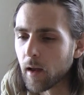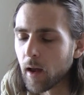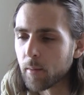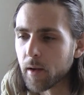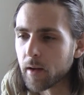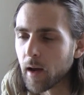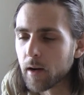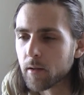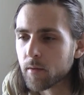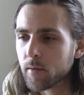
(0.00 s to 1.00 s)
I mean,
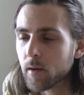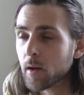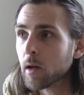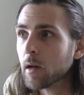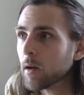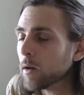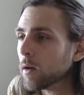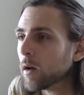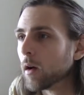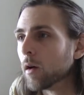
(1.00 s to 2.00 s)
out of
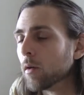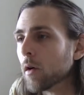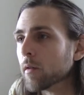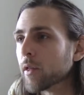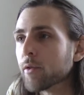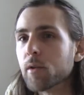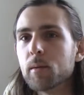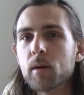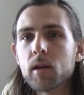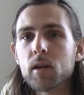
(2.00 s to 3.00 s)
oh, over three
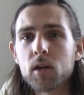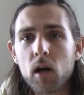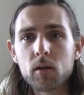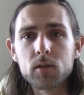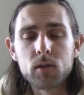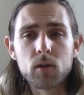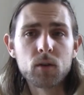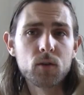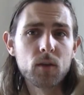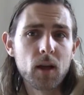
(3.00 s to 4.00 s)
million dollars going
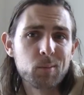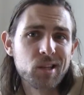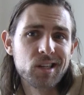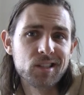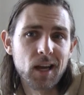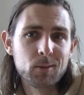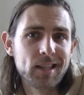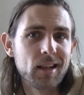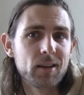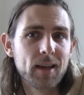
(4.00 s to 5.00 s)
through that place, I was
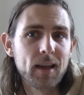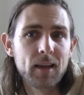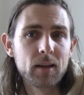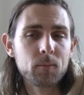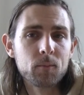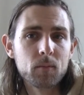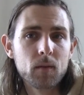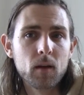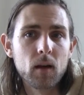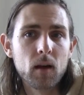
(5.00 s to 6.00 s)
allocated
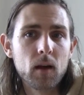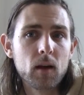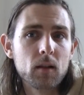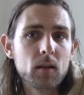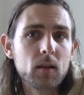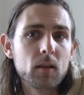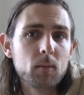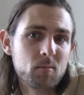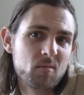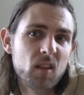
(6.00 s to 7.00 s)
uh,
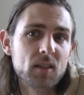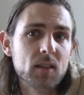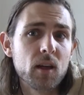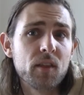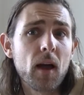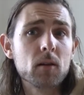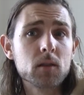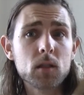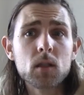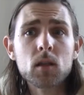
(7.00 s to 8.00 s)
less than a
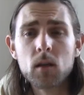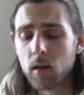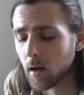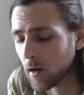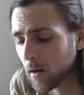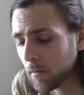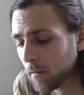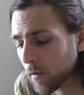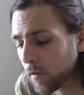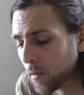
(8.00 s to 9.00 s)
thousand um,
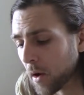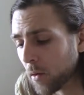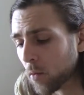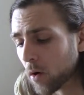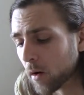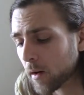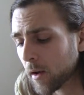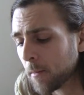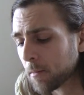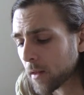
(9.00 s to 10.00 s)
for my work,
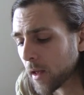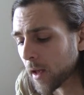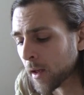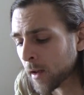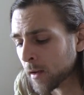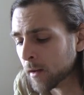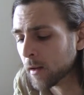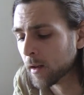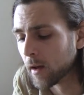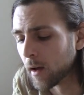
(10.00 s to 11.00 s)
and
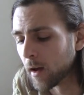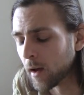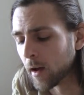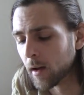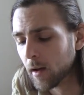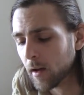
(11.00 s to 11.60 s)
uh,